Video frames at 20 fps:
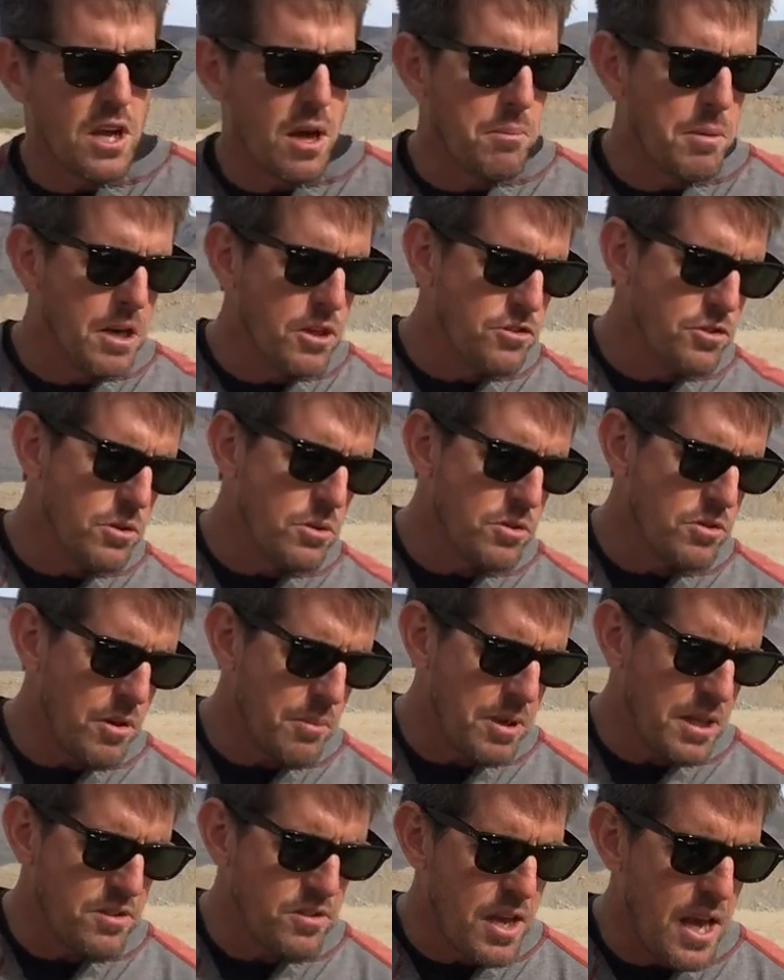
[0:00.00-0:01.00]
I'm going to do is I'm
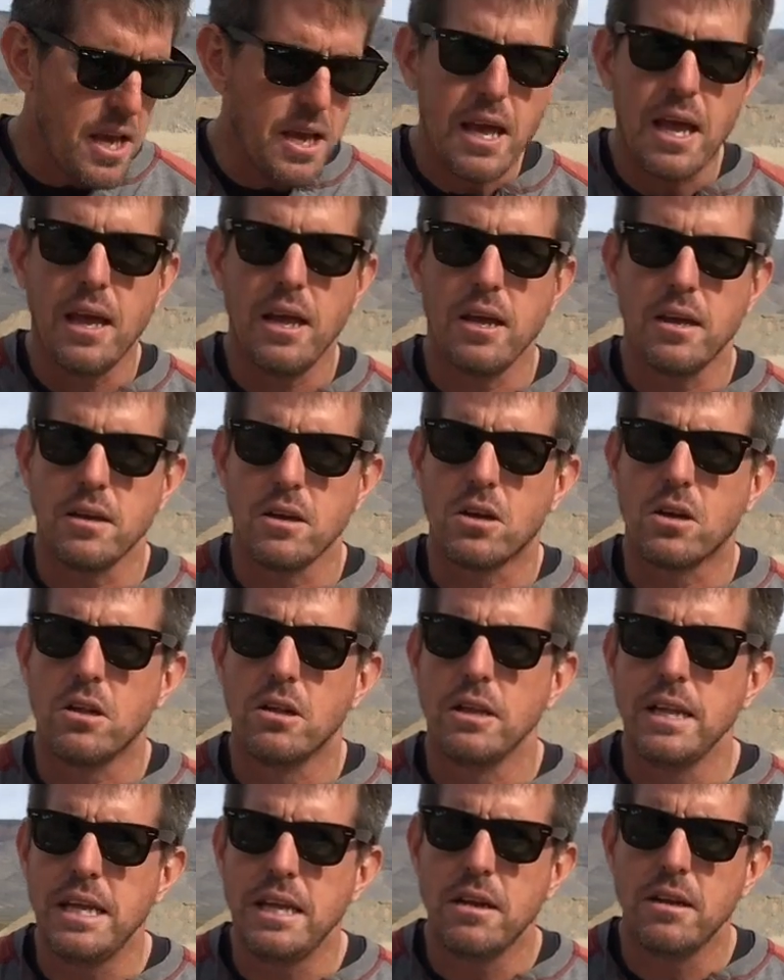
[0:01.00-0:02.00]
going to take and
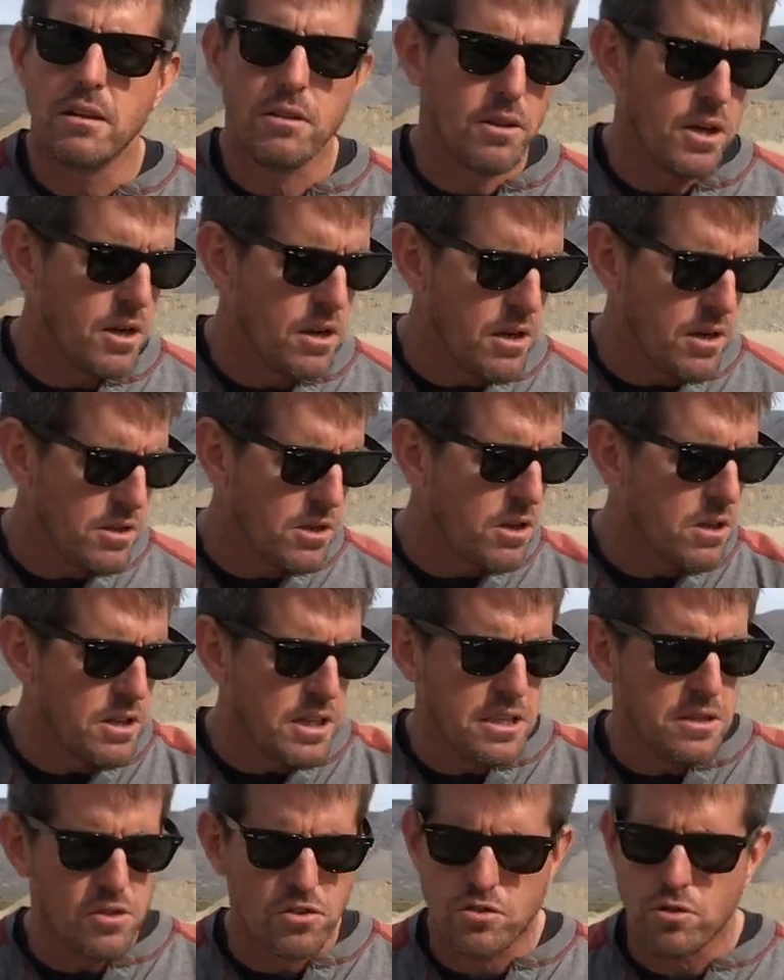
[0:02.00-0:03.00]
clean the gun,
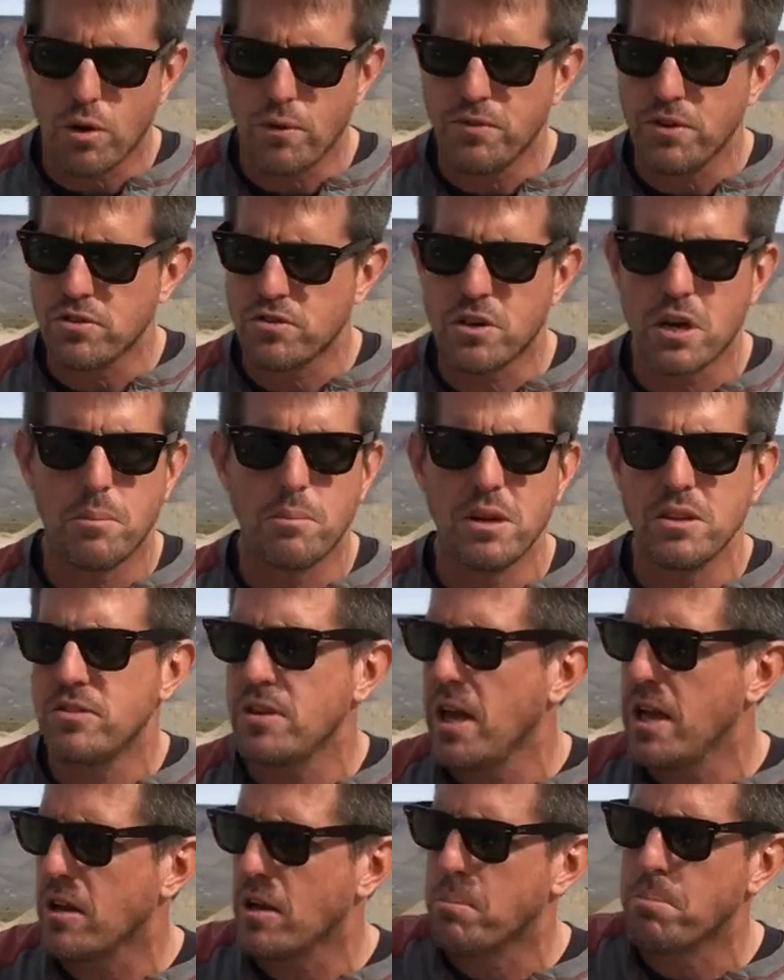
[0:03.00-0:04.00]
clean the surface that I'm going to
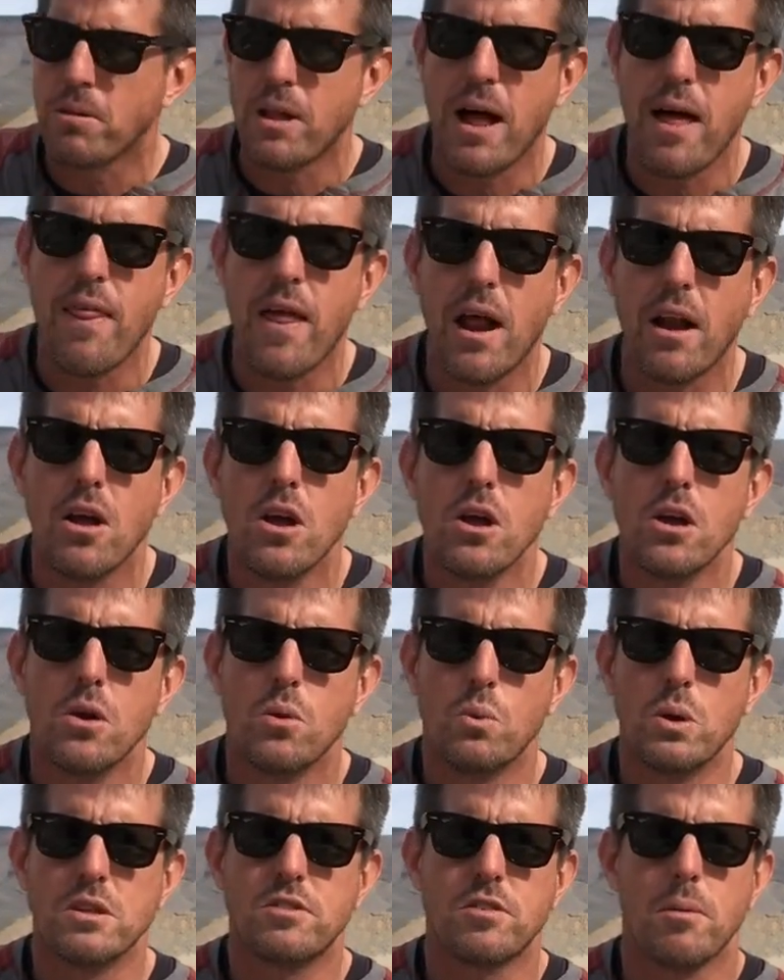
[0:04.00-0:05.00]
take and apply that
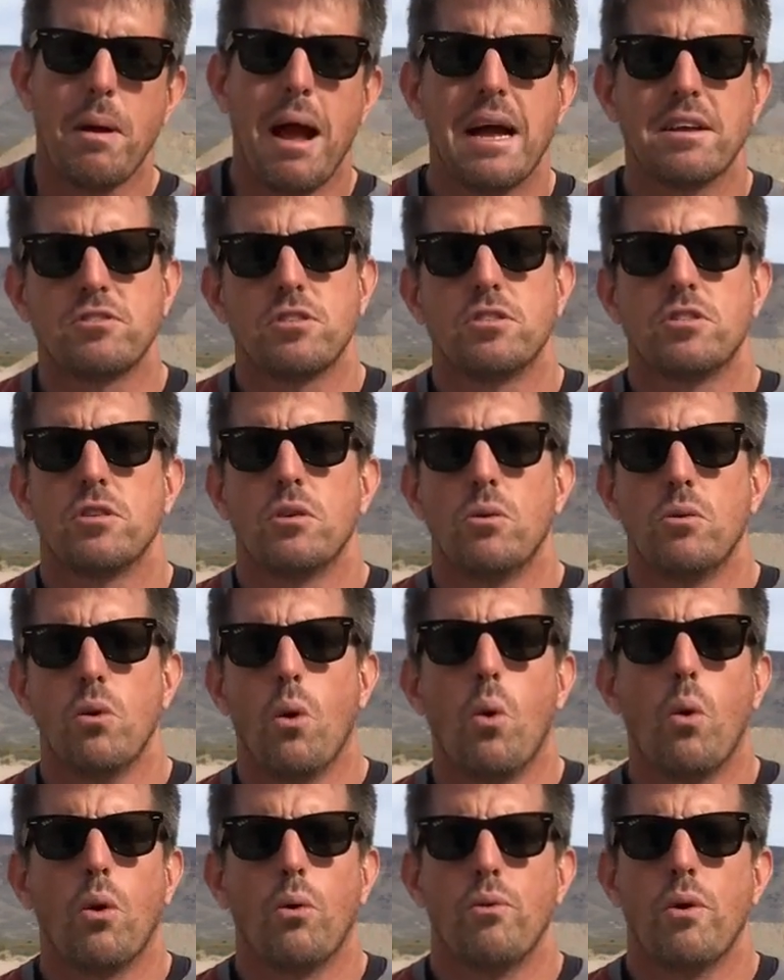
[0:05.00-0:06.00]
with some acetone
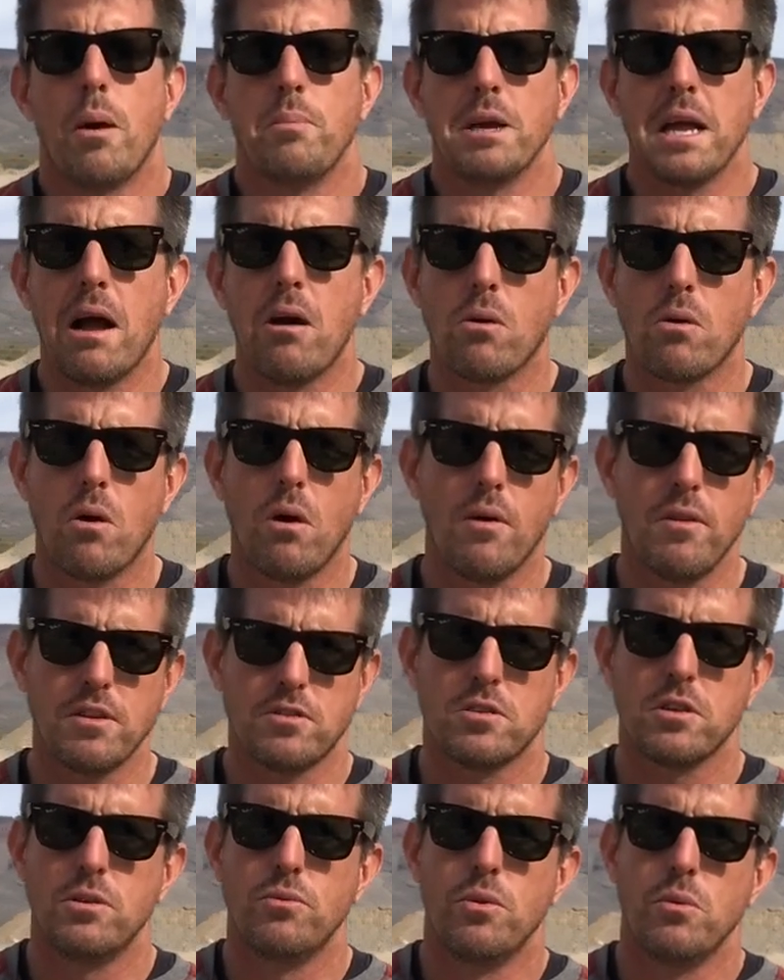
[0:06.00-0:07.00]
or rubbing alcohol. That's
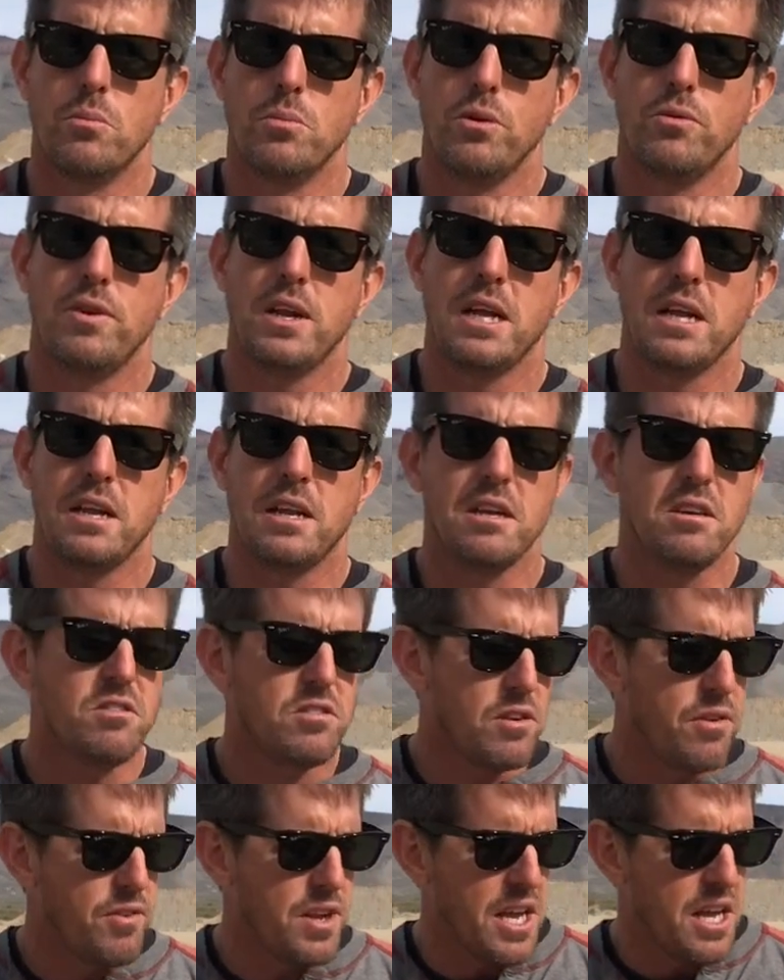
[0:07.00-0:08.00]
going to remove any
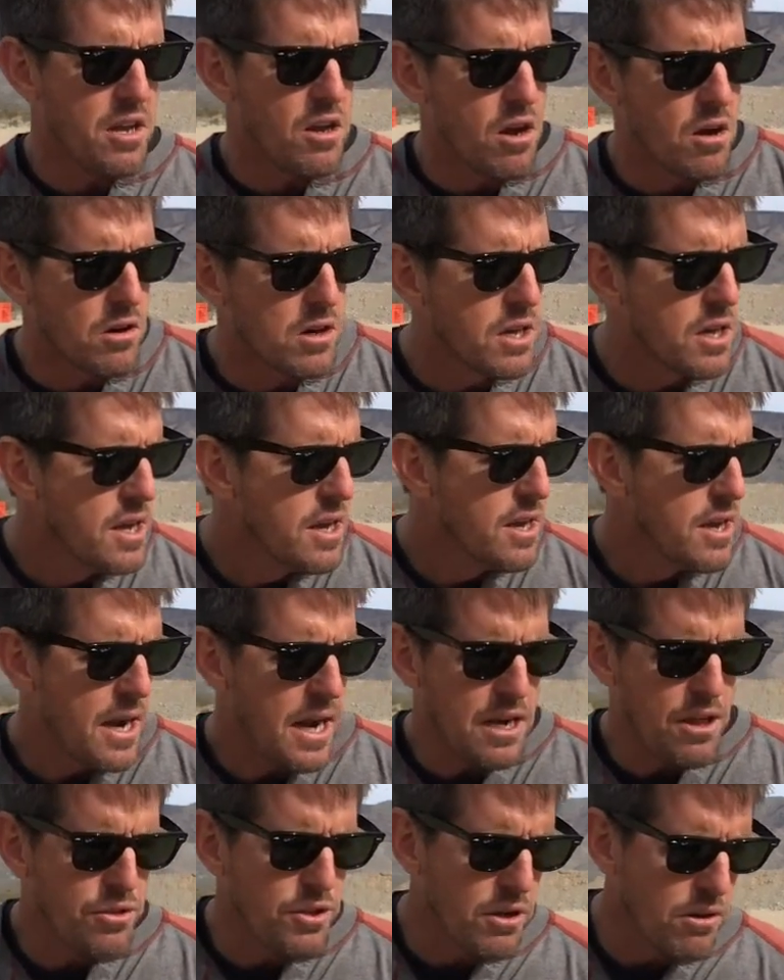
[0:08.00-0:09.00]
adhesive, any gunk,
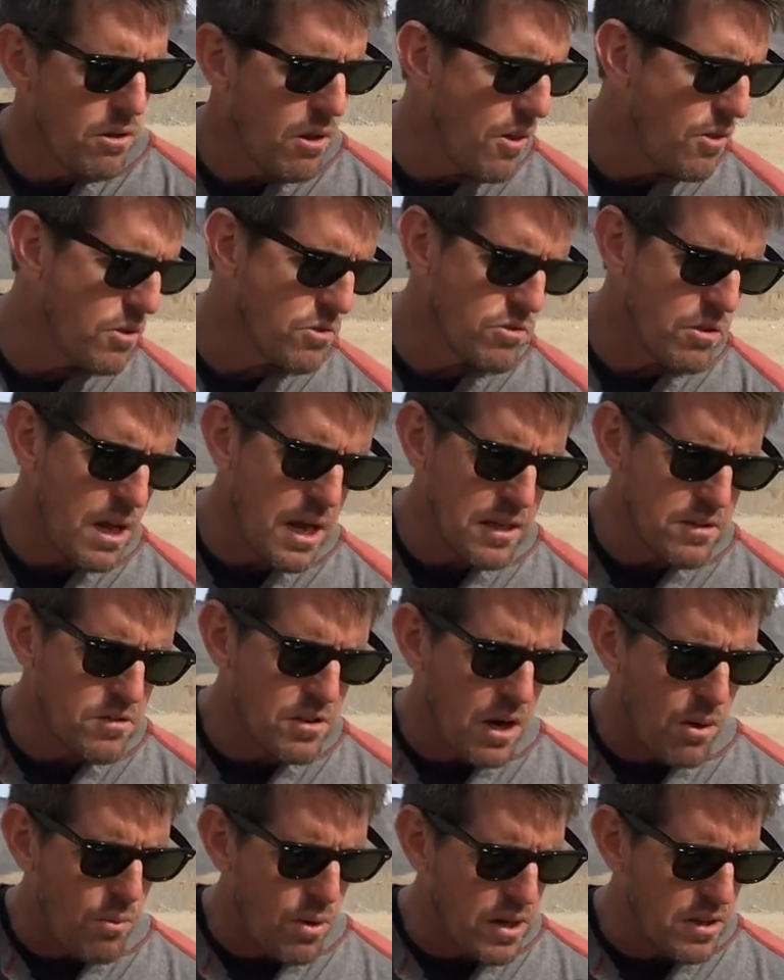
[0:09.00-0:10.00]
anything along those lines that
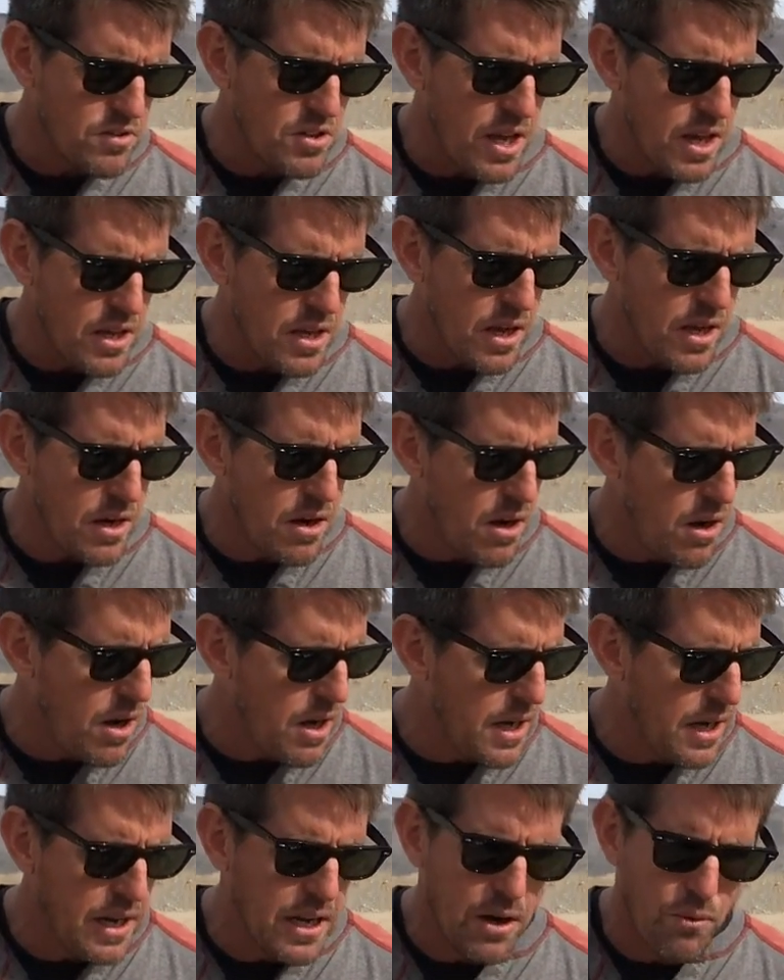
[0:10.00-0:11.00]
I want to take and
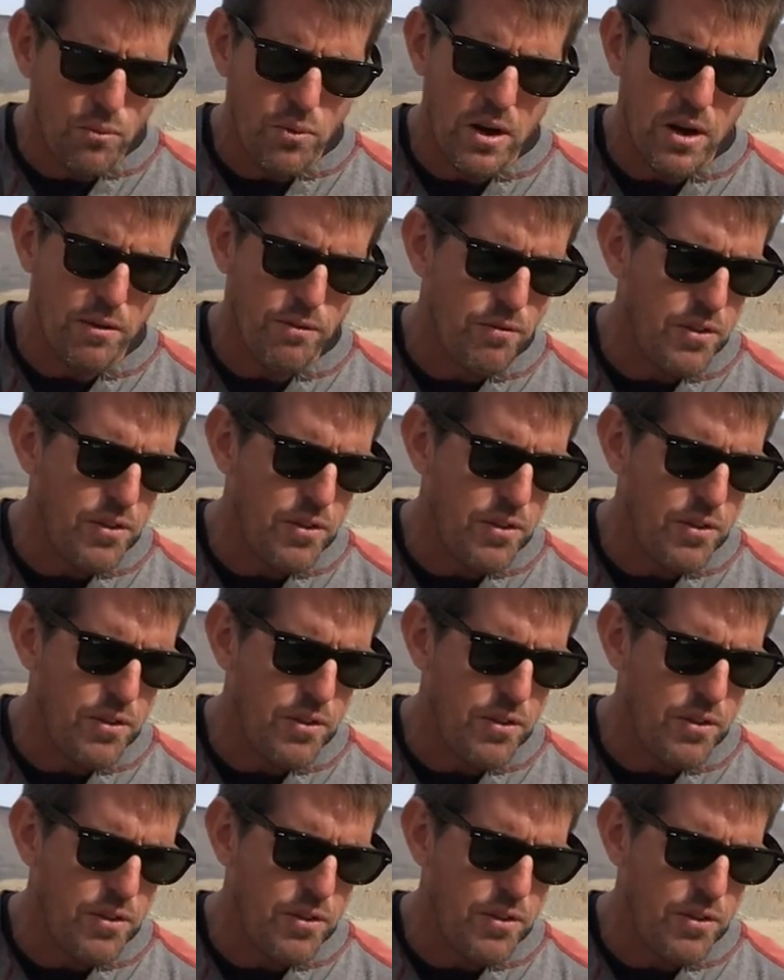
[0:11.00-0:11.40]
get rid of.